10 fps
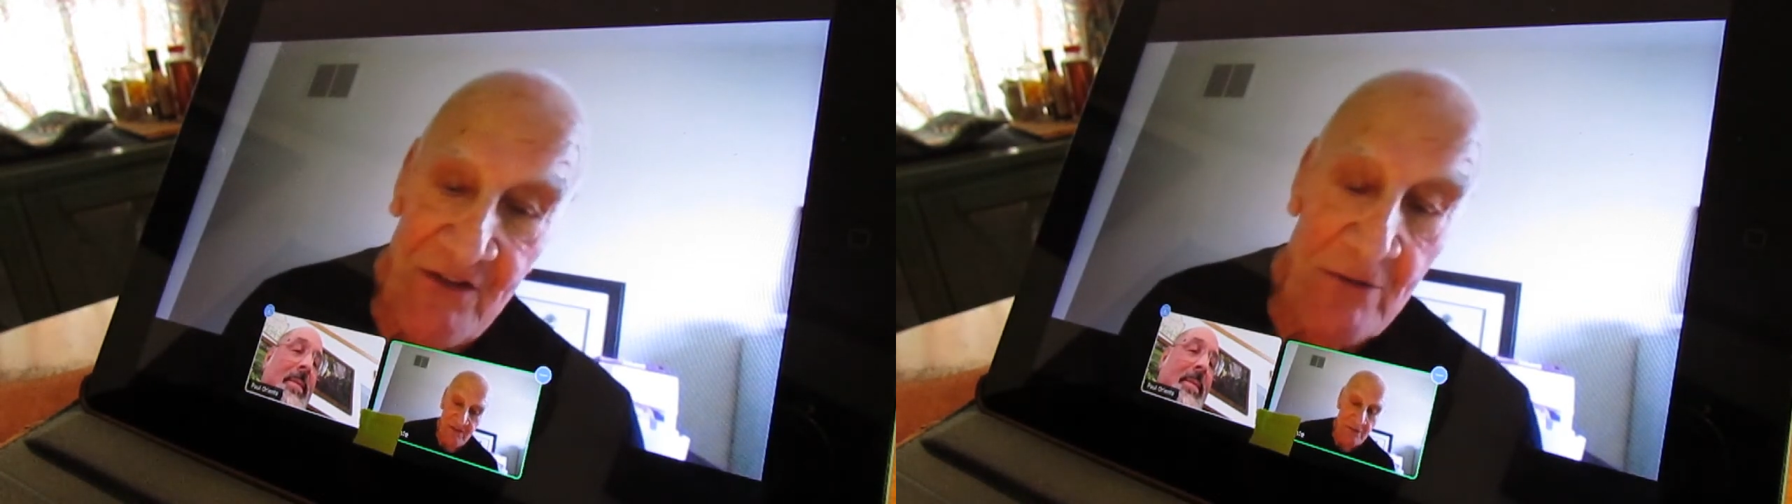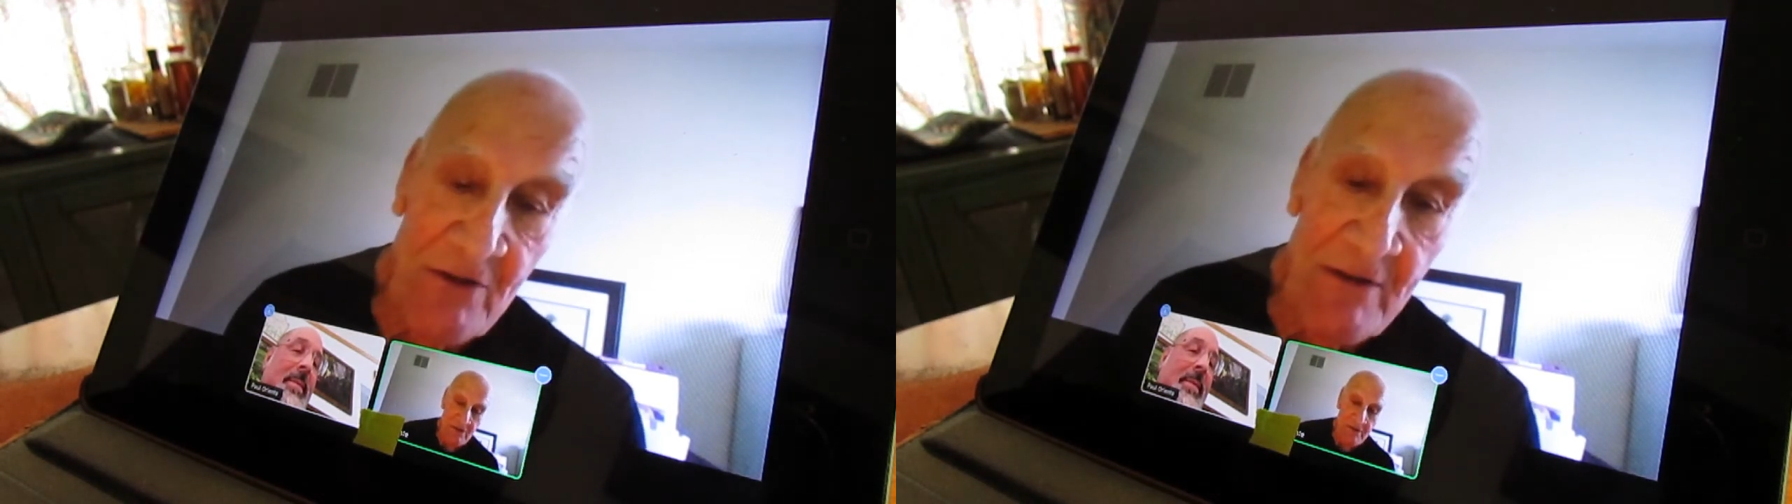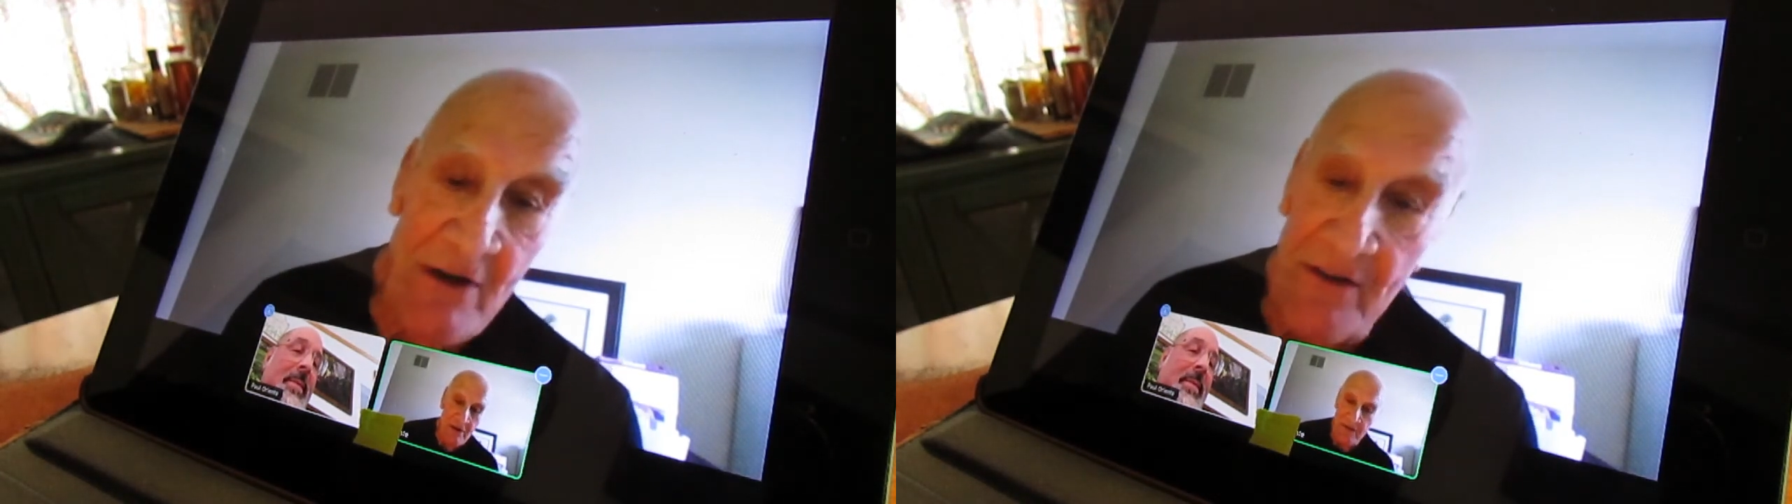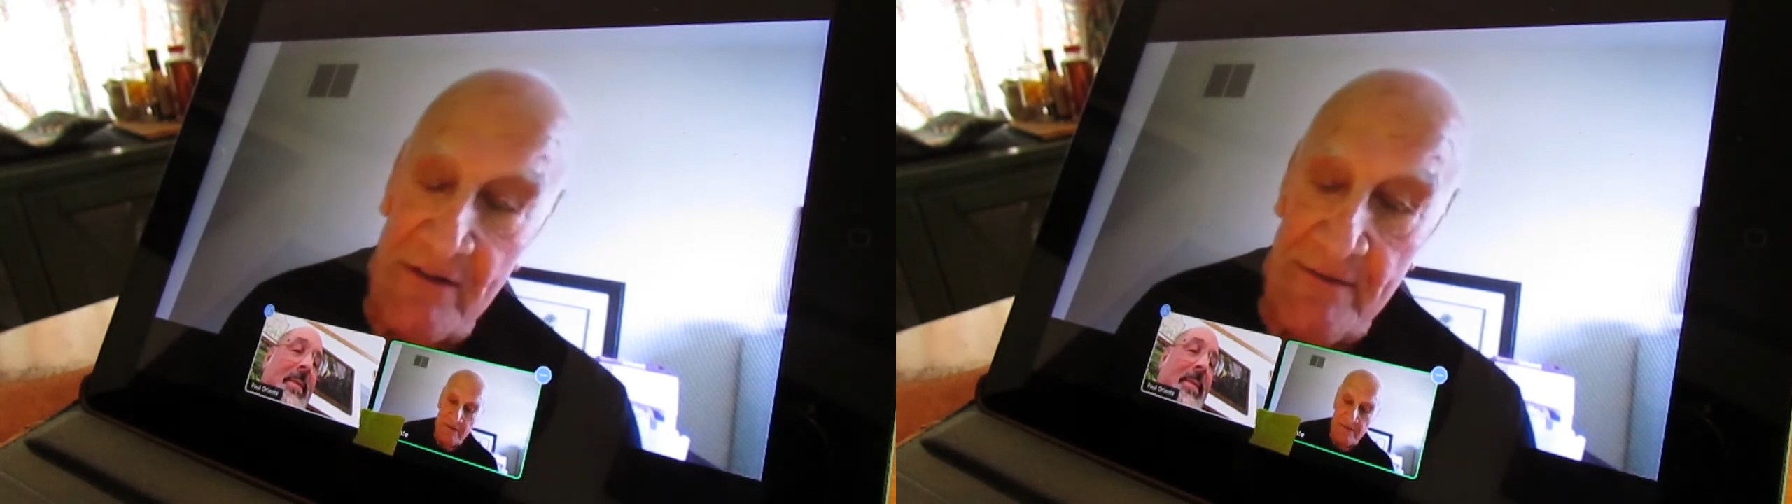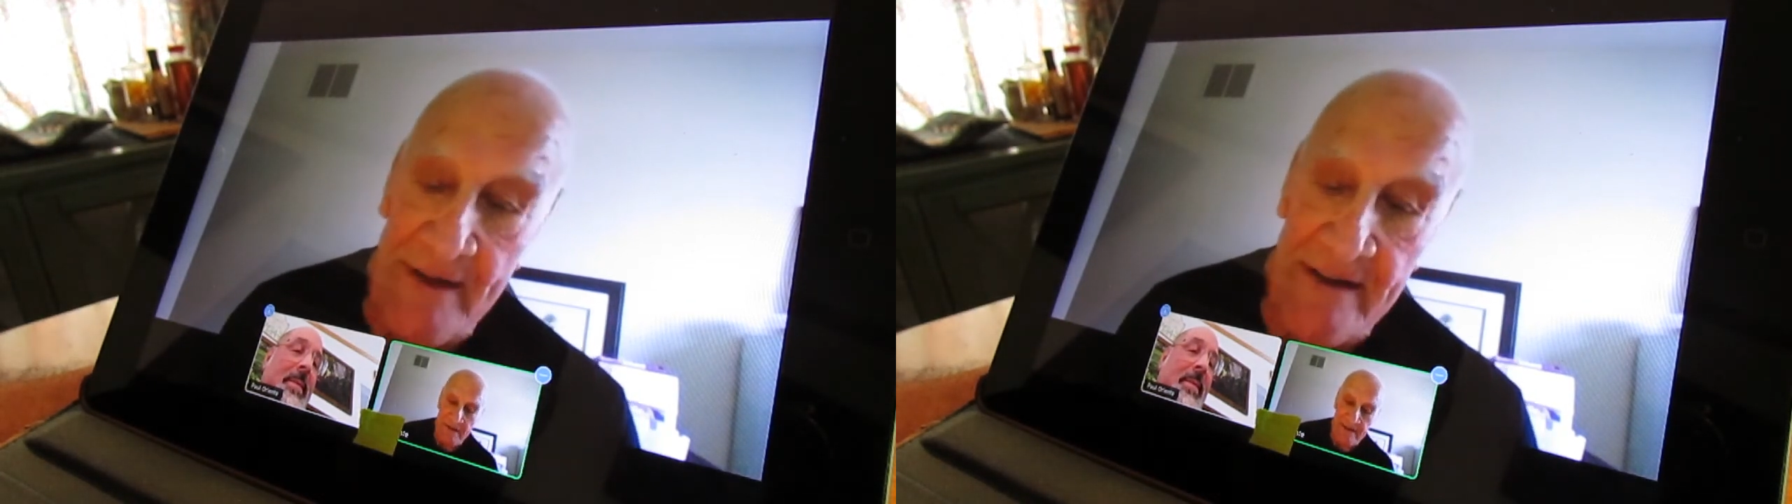so it was very
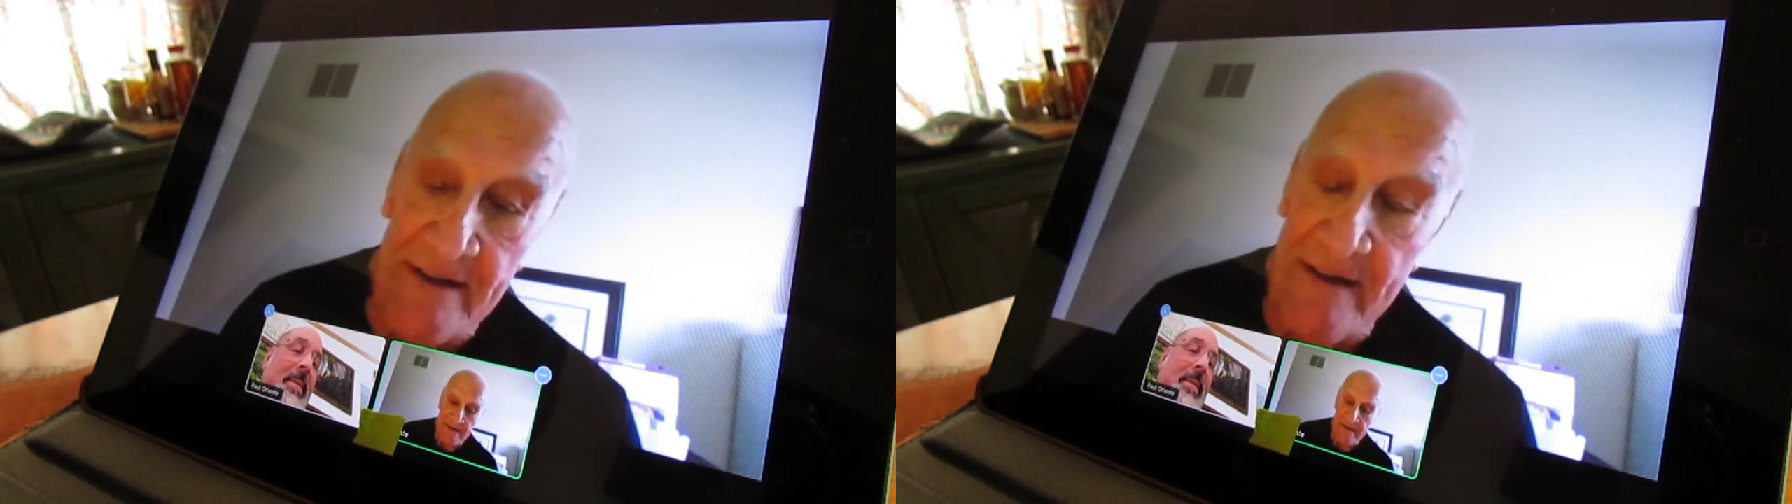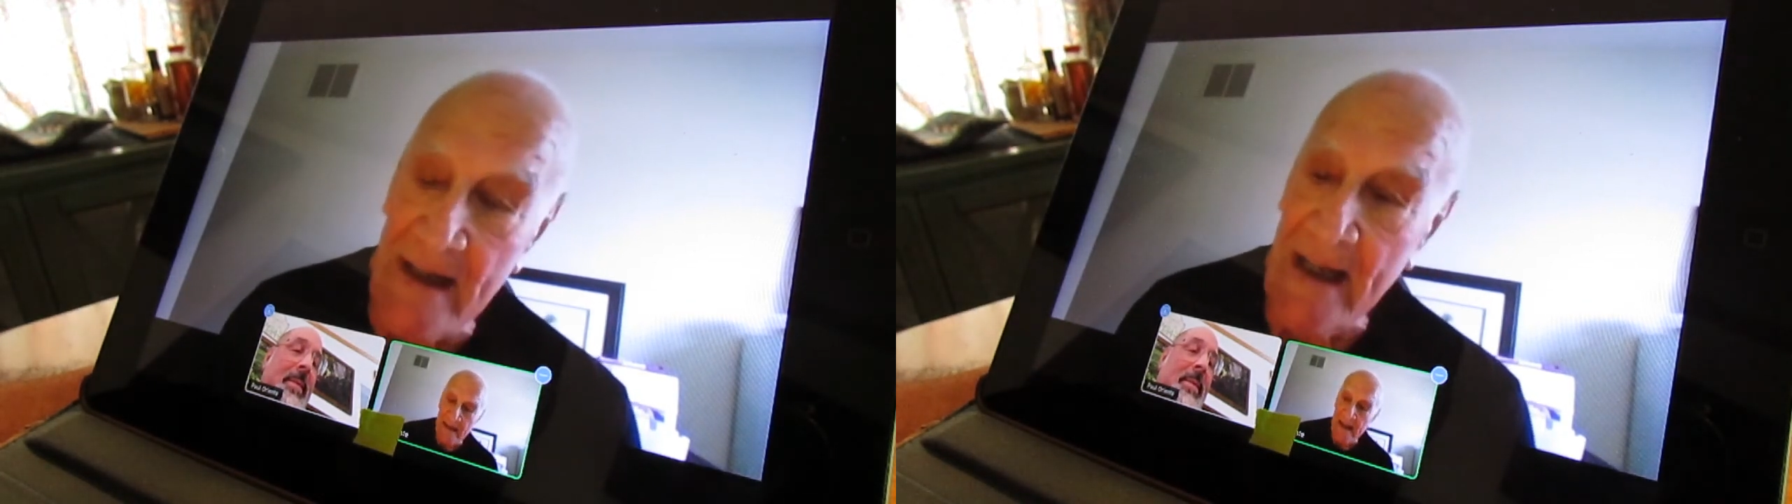convenient.